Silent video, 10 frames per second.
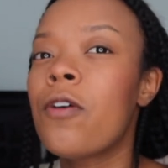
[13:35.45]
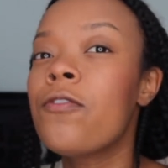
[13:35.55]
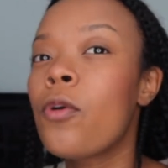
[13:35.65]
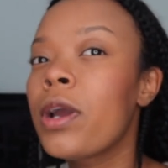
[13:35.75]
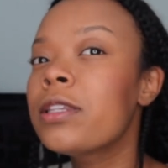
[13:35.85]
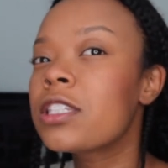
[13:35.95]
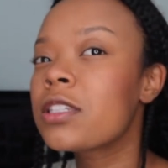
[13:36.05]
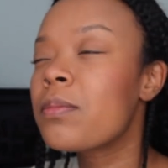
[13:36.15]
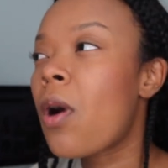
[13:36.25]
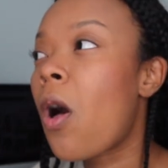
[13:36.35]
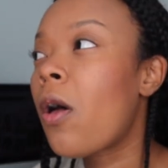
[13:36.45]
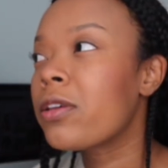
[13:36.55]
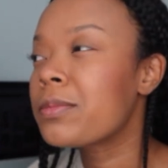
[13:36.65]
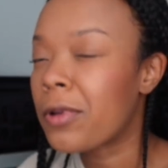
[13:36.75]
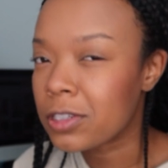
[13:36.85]
Avoid
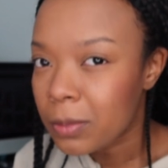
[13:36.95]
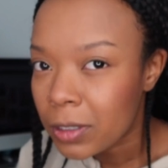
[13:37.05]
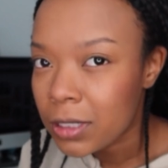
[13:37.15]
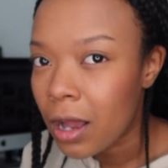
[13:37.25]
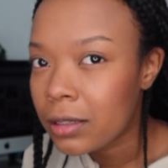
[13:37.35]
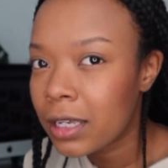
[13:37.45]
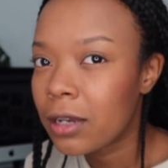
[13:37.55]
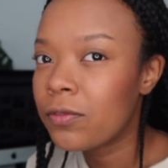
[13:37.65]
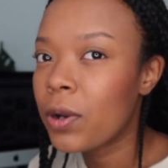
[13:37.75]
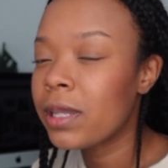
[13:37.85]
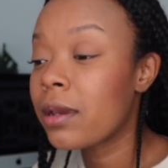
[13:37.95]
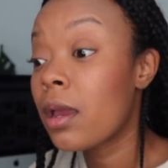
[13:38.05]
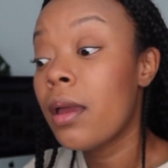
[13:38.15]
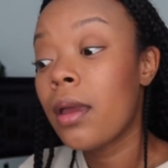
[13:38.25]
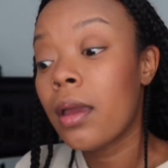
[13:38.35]
small talk. Like, avoid like,
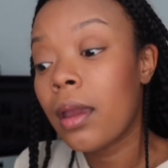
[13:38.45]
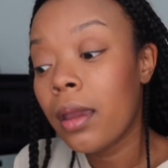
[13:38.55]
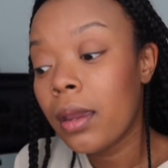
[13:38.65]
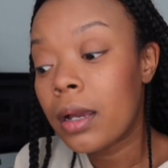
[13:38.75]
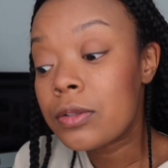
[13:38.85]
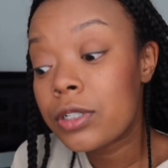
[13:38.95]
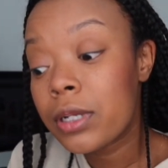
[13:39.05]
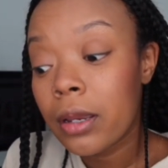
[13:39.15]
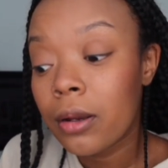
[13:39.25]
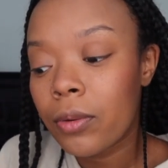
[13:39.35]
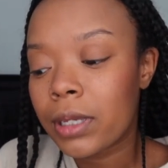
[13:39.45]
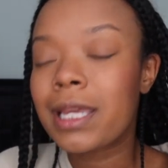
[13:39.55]
hey, how's your day going?